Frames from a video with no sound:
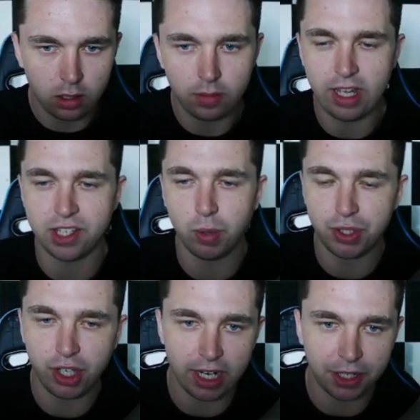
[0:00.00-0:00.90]
Yeah, so once you
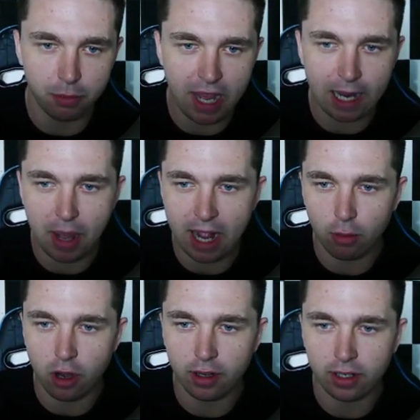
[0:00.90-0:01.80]
connect your backpack
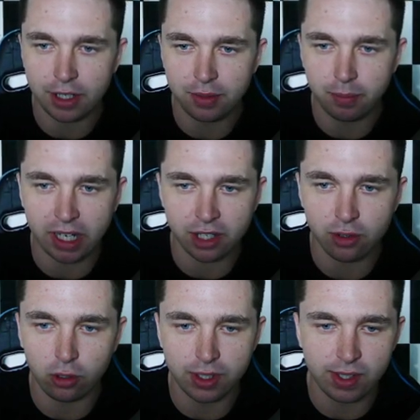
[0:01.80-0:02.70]
wallet, I just picked
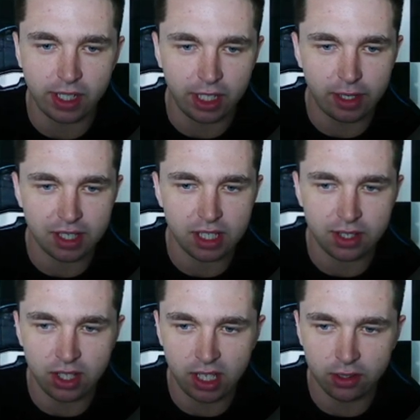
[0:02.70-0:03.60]
Sol instead of
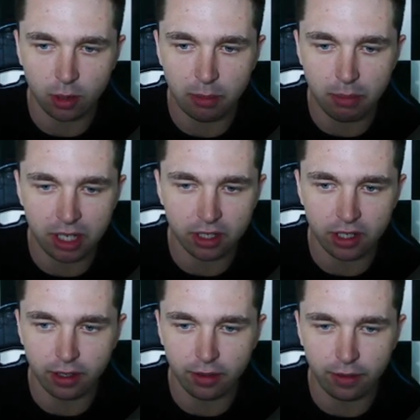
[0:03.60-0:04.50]
USDC. So I'm going to mint
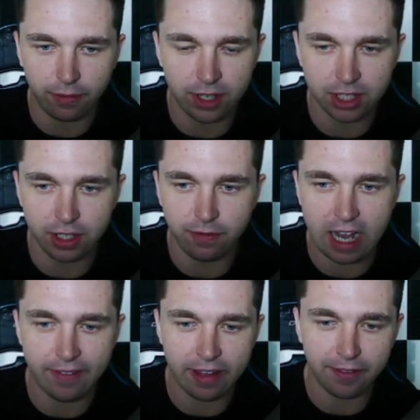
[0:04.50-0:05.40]

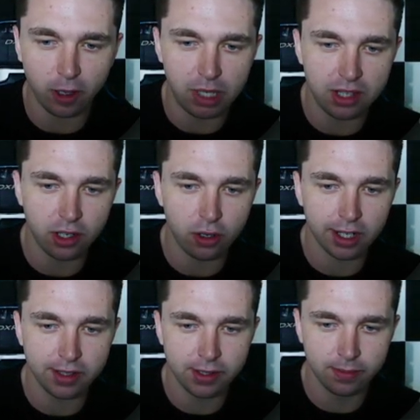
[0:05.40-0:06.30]
65 FLP
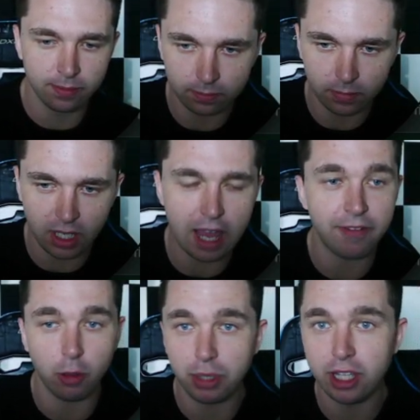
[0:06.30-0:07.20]
tokens.
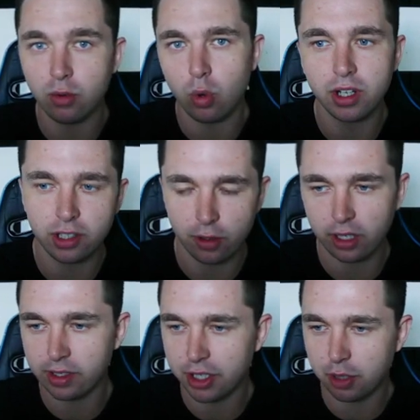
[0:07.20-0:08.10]
FLP1 tokens,
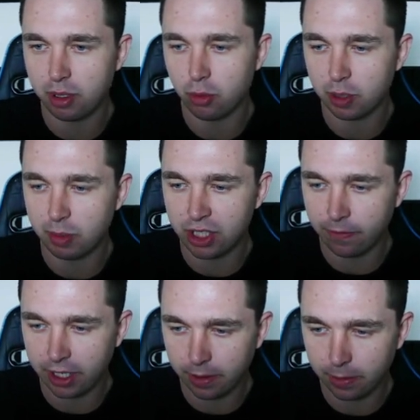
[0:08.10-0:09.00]
I should be more specific.